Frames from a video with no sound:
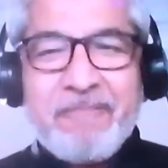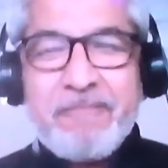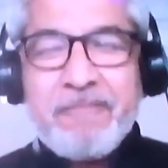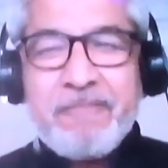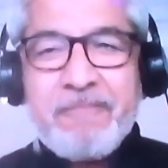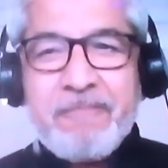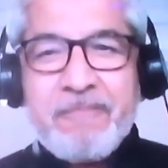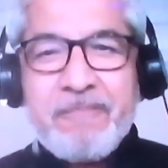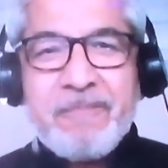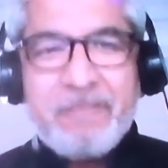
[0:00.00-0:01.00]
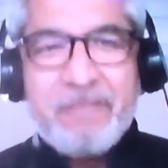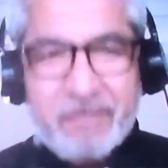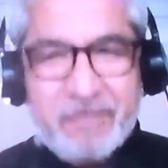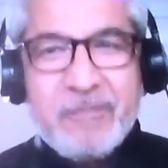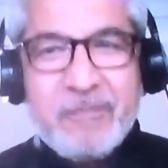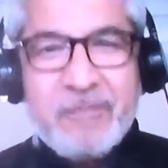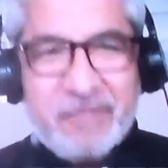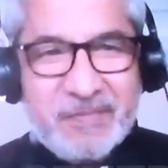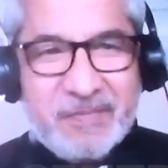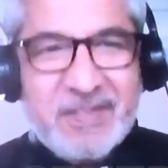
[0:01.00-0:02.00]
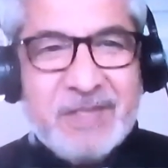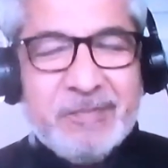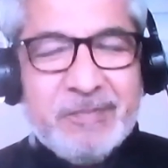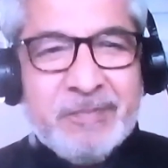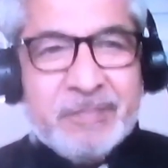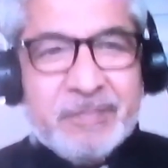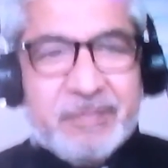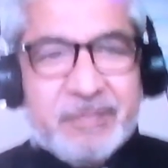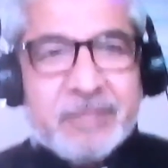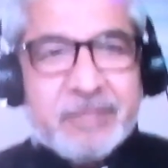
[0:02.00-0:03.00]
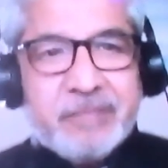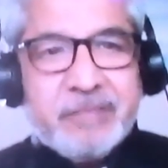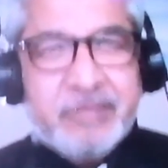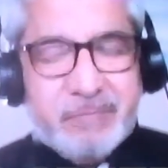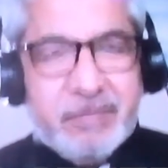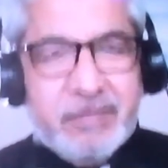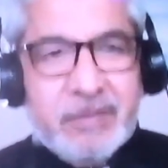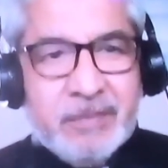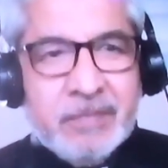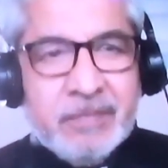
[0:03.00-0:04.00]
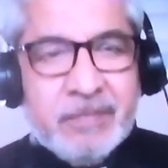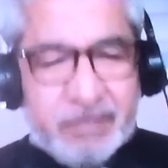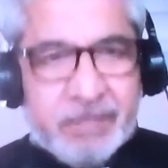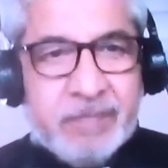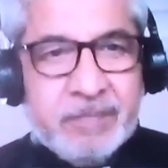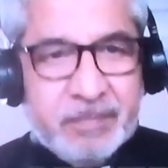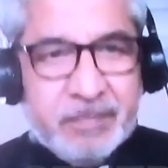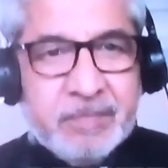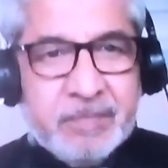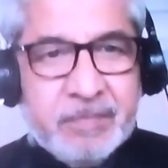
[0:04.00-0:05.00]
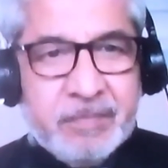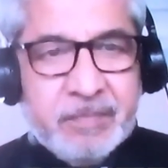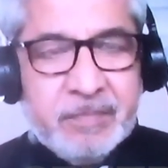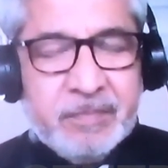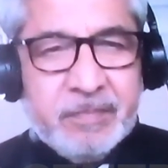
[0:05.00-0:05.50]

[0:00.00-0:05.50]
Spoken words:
The person shown says nothing.